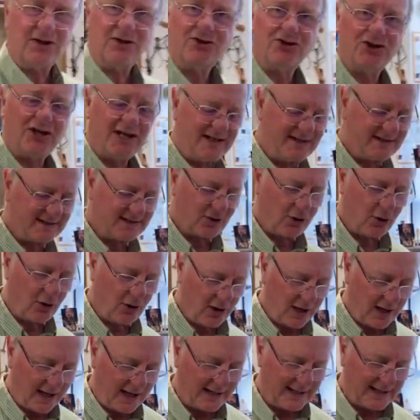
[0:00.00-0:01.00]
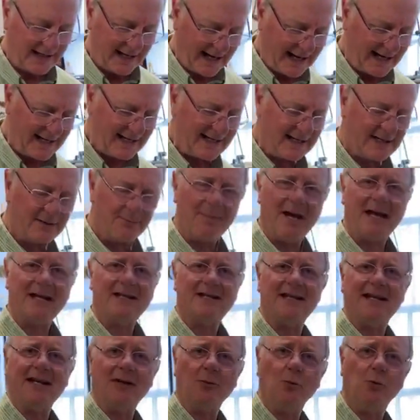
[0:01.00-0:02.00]
she's got an
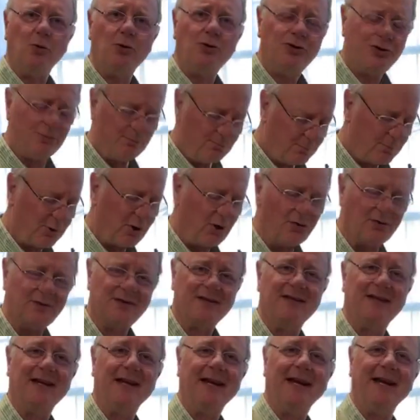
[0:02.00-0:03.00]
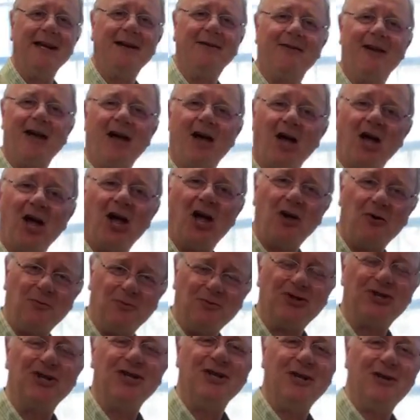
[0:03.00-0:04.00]
enigmatic wooden box here that I hope
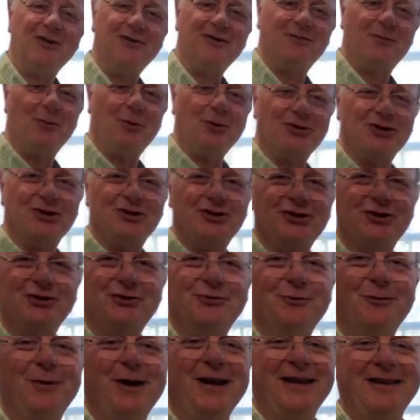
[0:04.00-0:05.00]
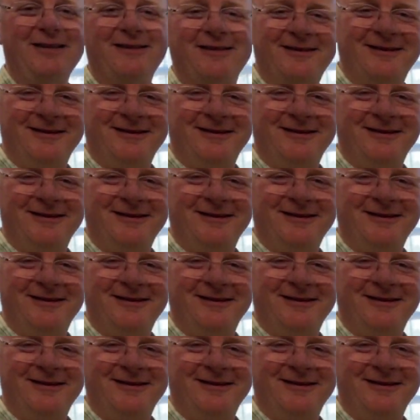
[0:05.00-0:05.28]
she knows what to do Thanks.